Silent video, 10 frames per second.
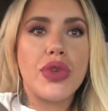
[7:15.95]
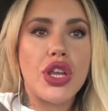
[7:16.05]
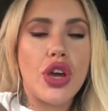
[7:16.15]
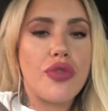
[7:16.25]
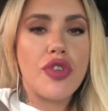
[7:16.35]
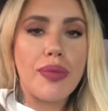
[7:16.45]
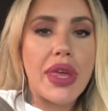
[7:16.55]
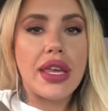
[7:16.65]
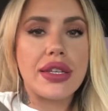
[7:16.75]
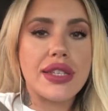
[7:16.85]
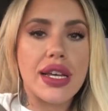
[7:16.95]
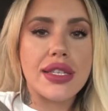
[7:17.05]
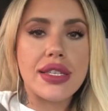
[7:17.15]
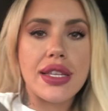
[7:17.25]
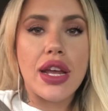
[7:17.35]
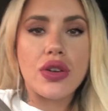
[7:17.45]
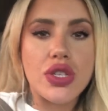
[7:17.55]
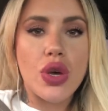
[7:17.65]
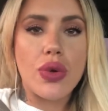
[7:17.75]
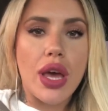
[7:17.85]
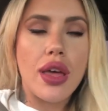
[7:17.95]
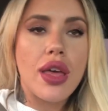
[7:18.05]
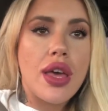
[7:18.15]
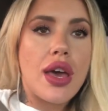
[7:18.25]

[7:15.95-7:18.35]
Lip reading: You know, from being in Texas to Arizona.